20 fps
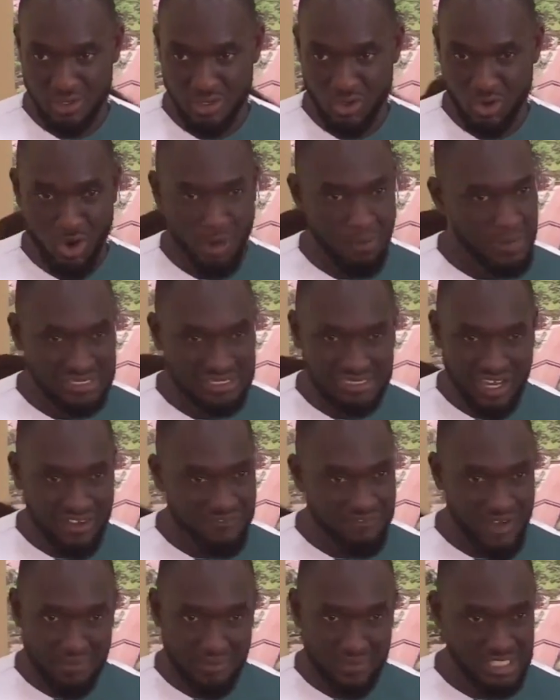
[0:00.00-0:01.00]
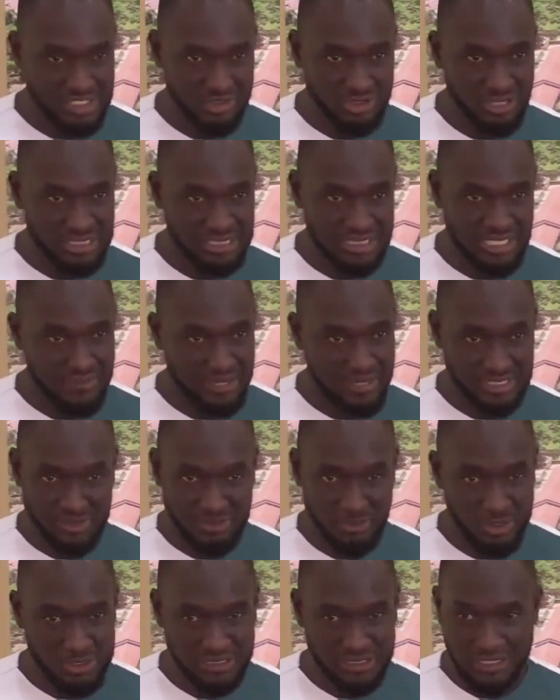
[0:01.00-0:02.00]
Commercial farming is not the same as
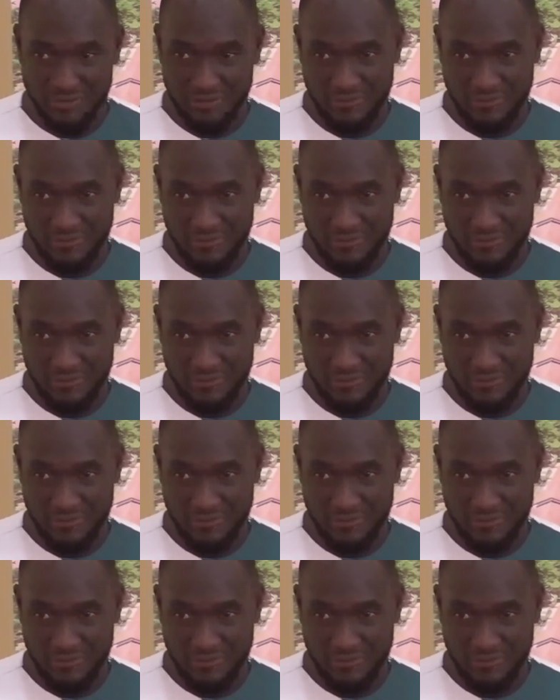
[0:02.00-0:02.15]
small-scale